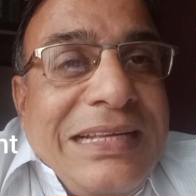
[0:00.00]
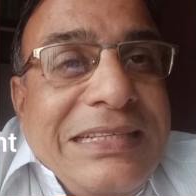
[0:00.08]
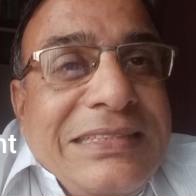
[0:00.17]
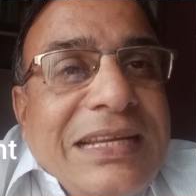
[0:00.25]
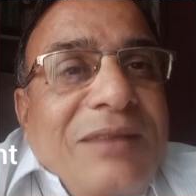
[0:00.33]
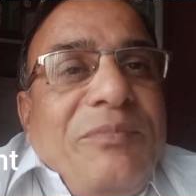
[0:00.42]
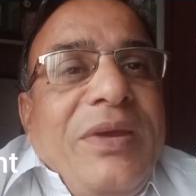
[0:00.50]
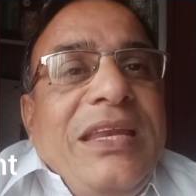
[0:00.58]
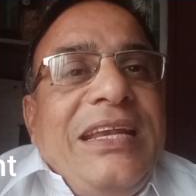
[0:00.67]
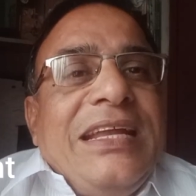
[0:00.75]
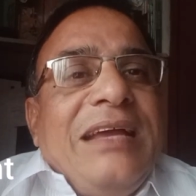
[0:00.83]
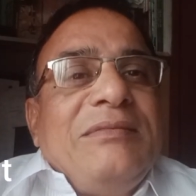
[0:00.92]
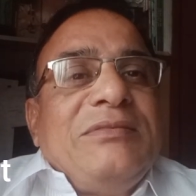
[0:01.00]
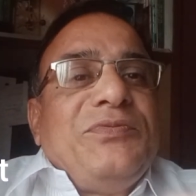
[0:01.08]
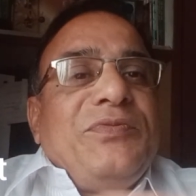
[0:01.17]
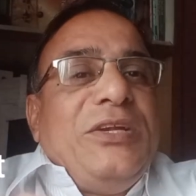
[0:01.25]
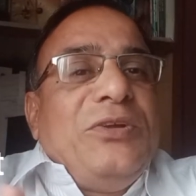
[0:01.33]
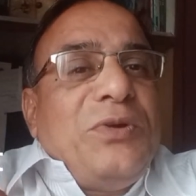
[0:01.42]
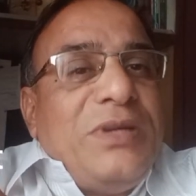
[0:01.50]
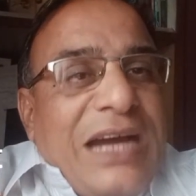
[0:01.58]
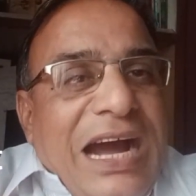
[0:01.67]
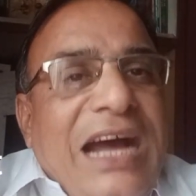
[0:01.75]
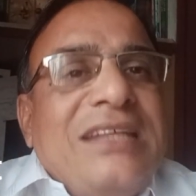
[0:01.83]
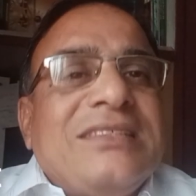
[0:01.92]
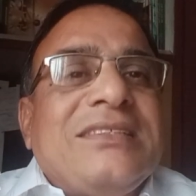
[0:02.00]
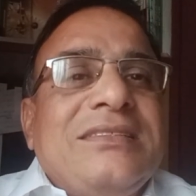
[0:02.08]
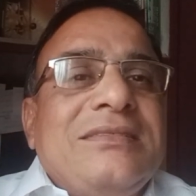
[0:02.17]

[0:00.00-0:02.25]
There are many times we don't ask,